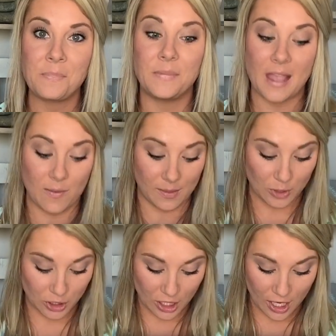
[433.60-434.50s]
Now I'm
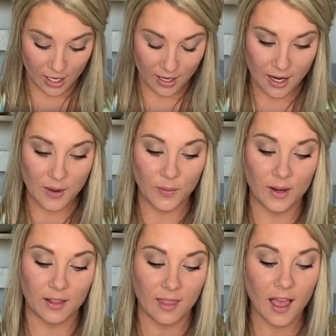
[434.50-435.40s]
sure what
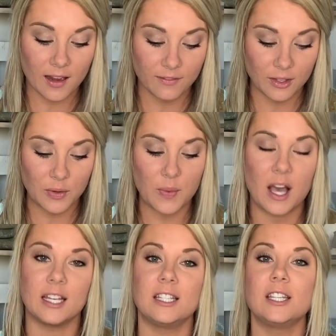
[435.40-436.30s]
a lot of you
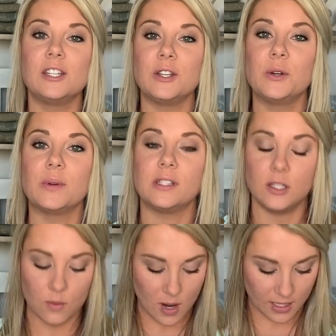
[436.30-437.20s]
wanted to do was
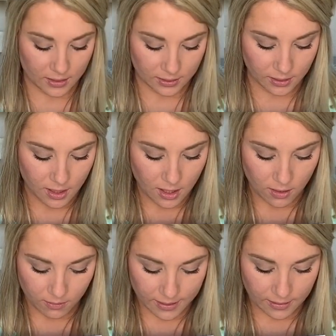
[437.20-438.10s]
you wanted to,
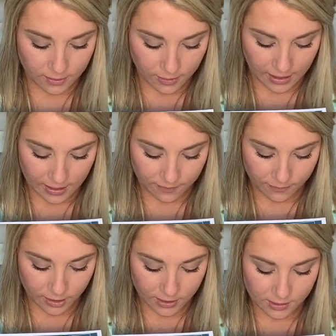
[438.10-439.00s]
well, okay,
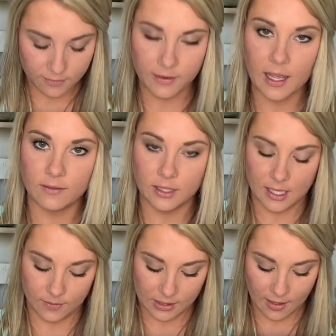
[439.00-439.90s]
first 5
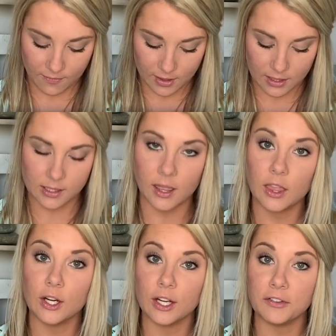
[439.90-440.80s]
times 7 is
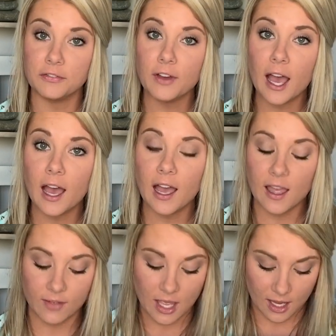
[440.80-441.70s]
35.
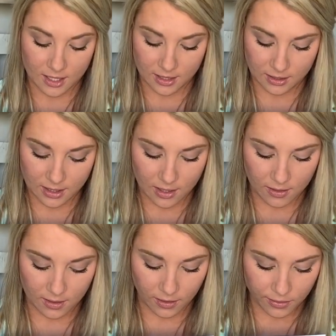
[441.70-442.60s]
I need to
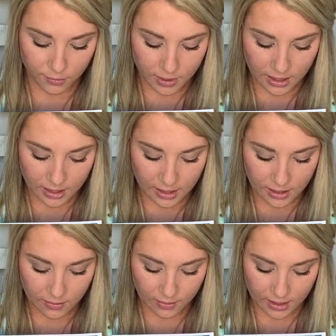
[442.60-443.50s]
carry the
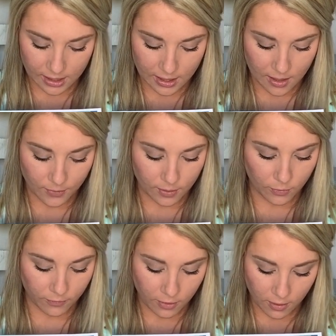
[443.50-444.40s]
3. Okay, now I'm gonna
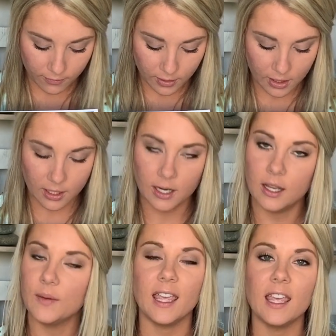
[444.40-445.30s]
move over.
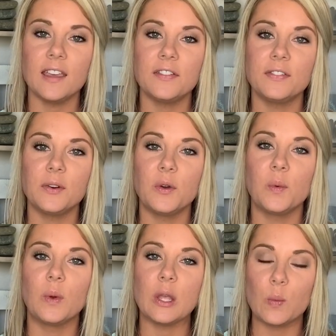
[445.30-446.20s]
If
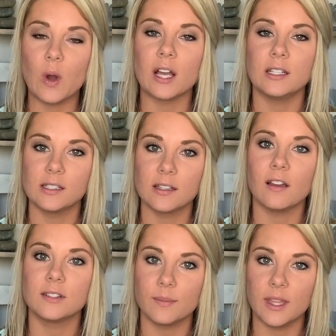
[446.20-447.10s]
we want to
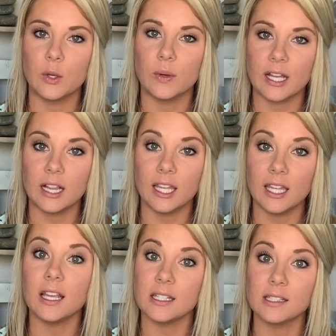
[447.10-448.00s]
solve something
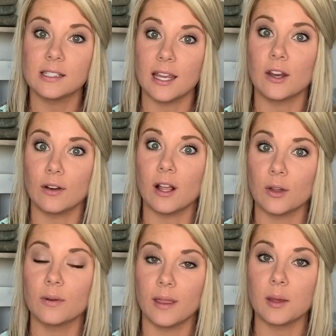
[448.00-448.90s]
quickly, is the standard
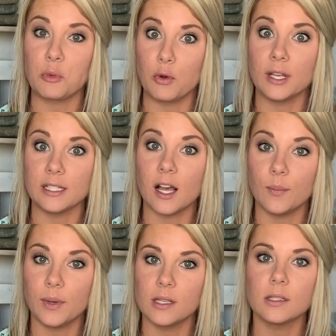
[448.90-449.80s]
algorithm going to
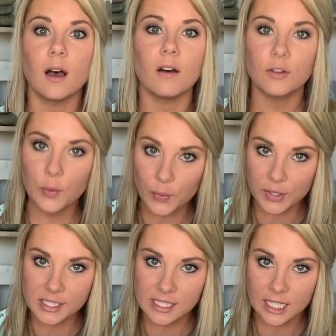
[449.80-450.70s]
help us? Of
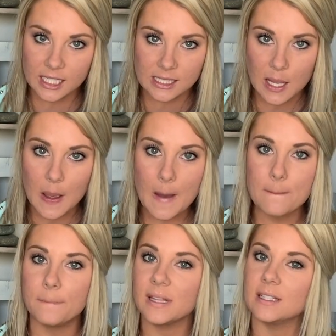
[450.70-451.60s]
course it is,
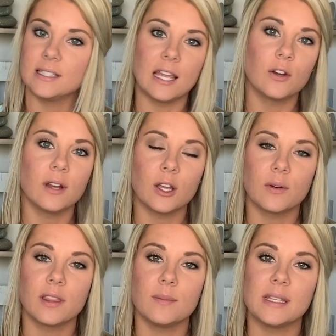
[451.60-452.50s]
but the standard
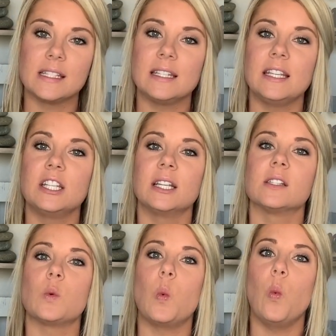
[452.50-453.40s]
algorithm isn't teaching
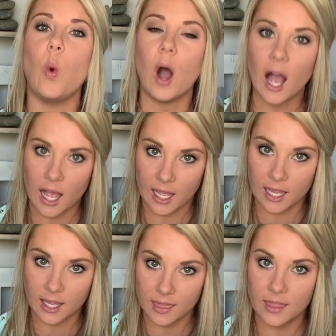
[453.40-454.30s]
us
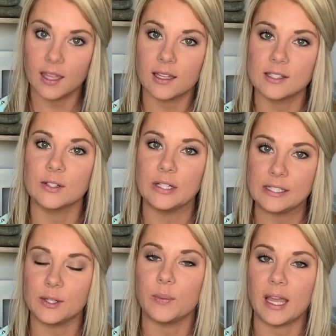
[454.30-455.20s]
why the answer
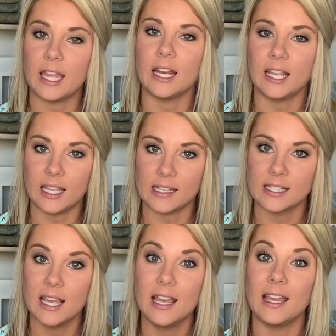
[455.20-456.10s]
is the way it is.
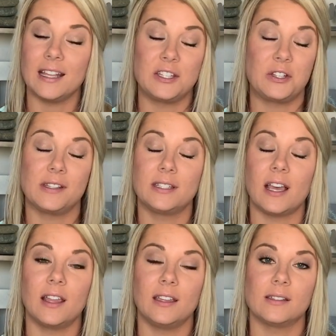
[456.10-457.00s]
It's just
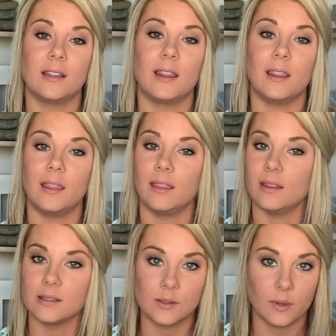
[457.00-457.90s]
telling us,
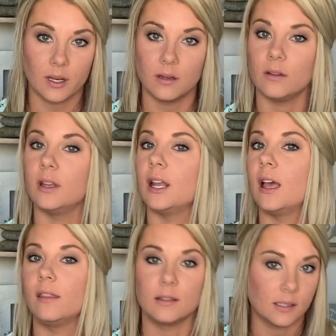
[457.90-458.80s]
this is what you're doing
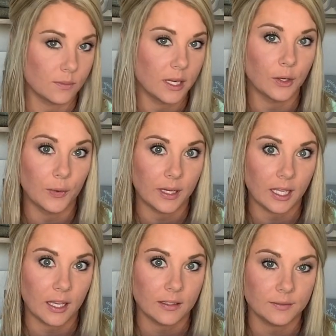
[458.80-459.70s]
and this is what you're going
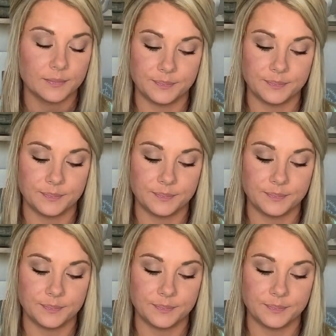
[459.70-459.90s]
to get.